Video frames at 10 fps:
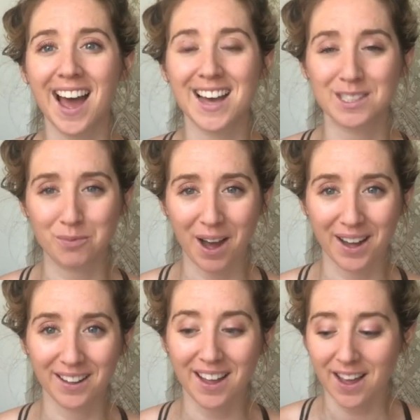as
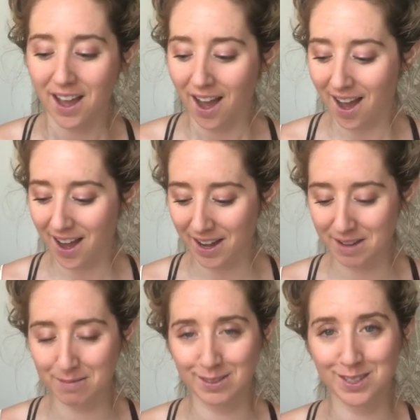well.
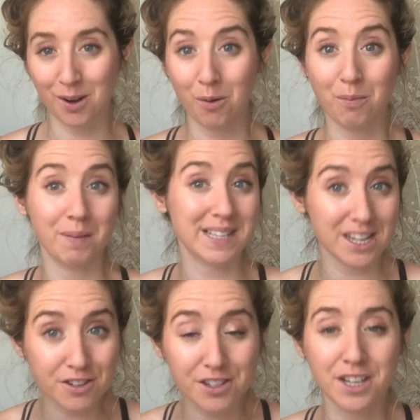Um, so it's
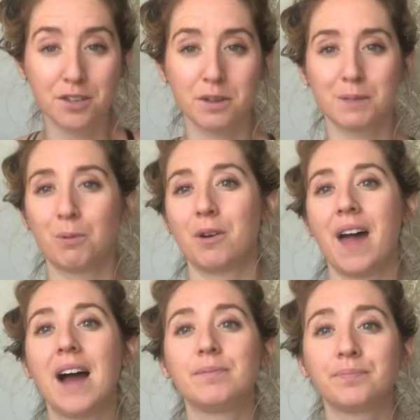interesting to explore
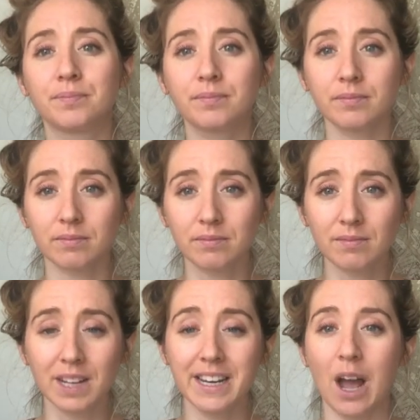that.
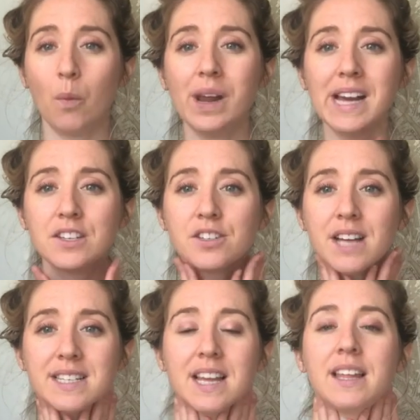Now, one
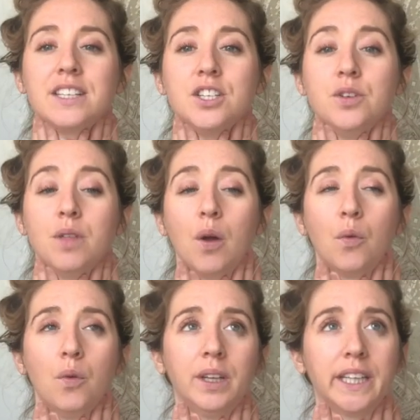exercise I like to do
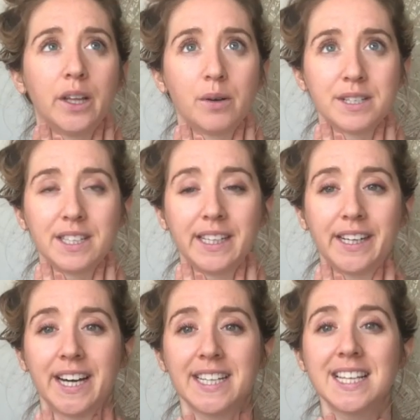that really lowers the
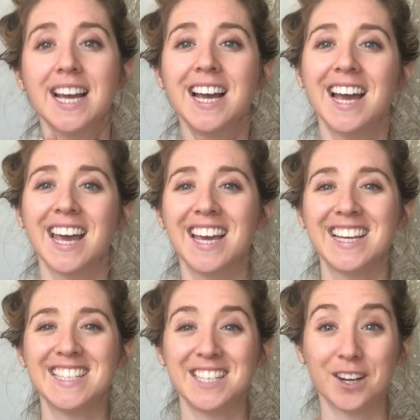larynx
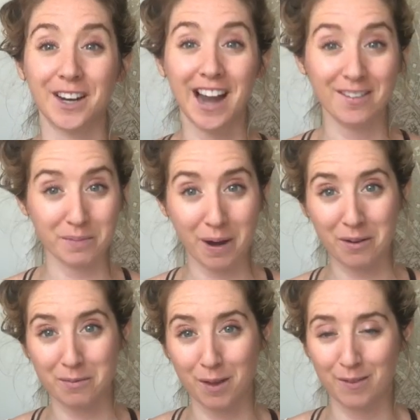is, you're gonna have to bear
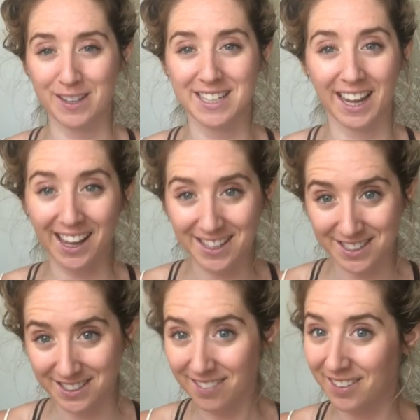with me for a second because
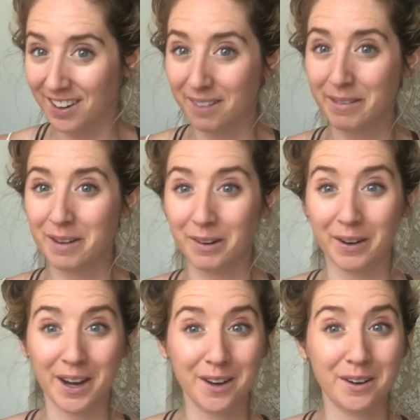I'm gonna
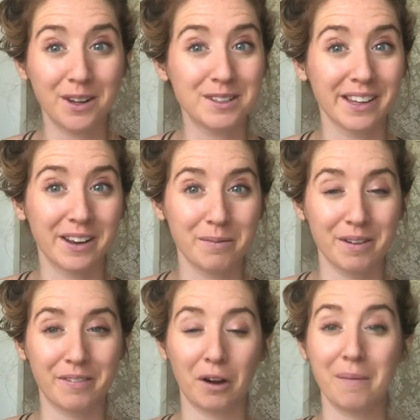require you to use a little
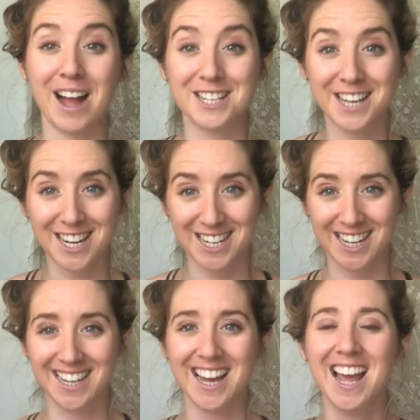bit of your
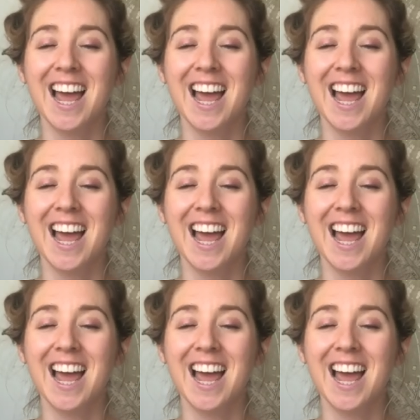imagination.